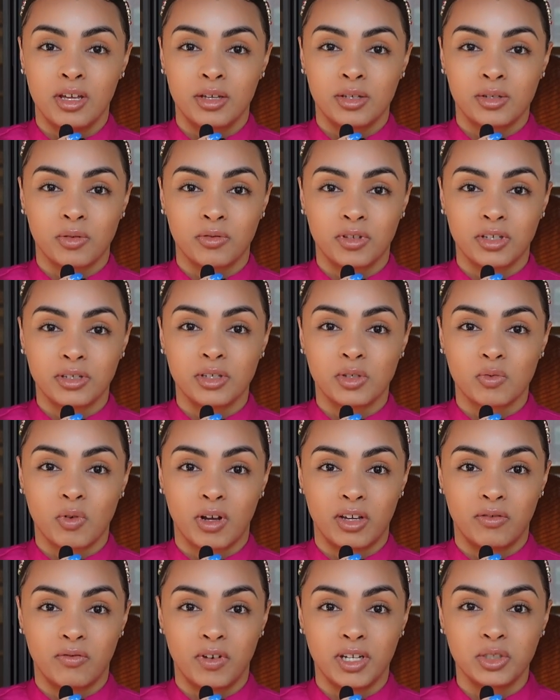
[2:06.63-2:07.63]
So this is
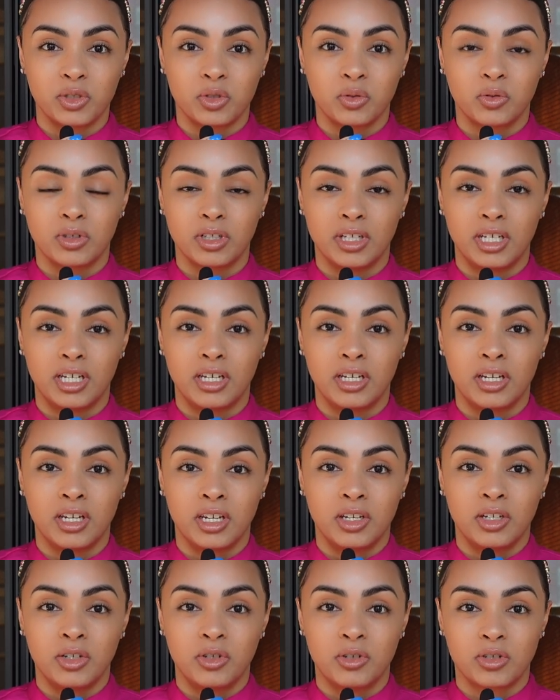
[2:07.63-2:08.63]
why eventually
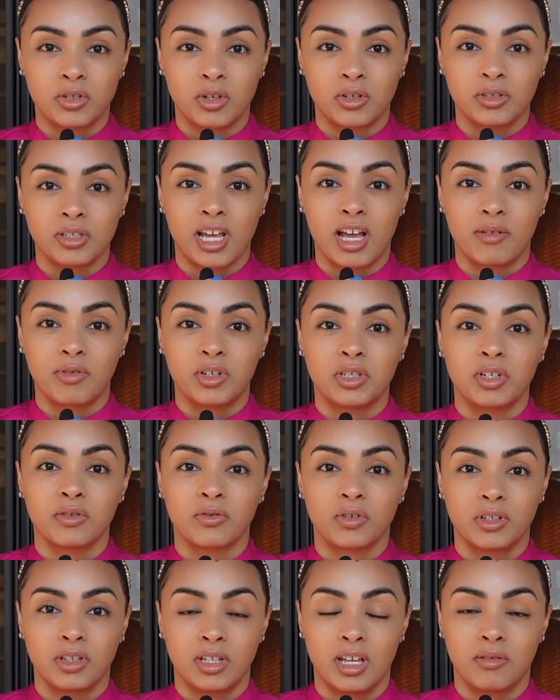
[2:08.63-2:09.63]
you start to have a
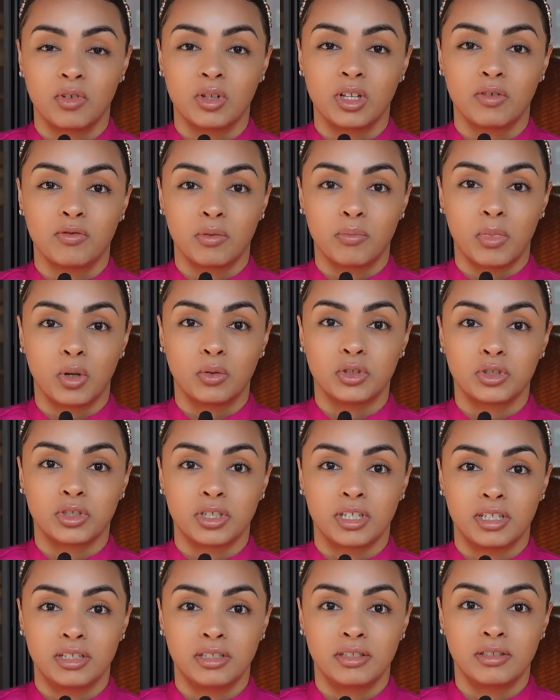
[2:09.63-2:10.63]
different level of
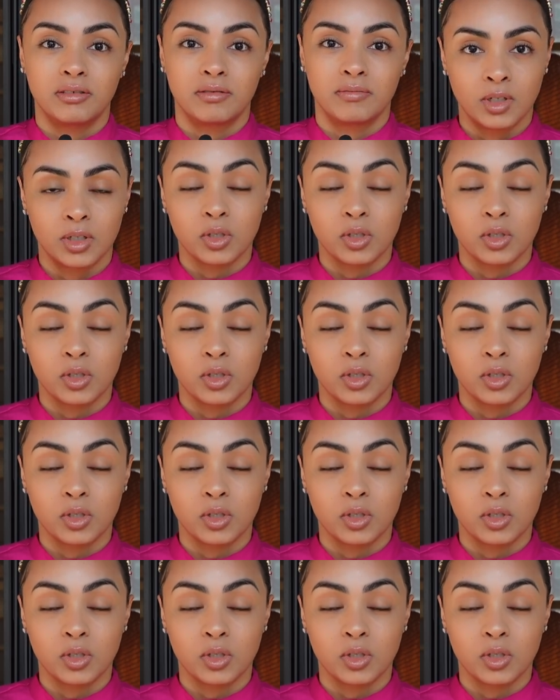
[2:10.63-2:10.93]
emotion.